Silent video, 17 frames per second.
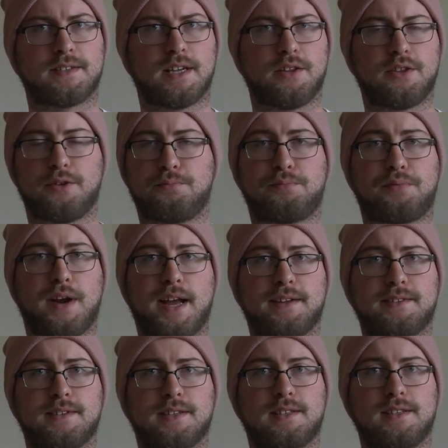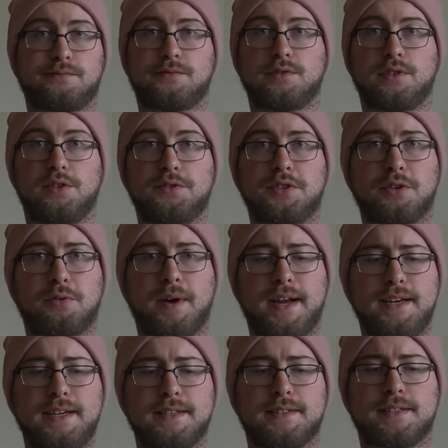They're practically close
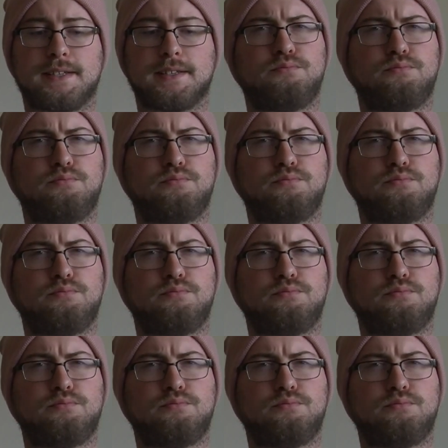acquaintances.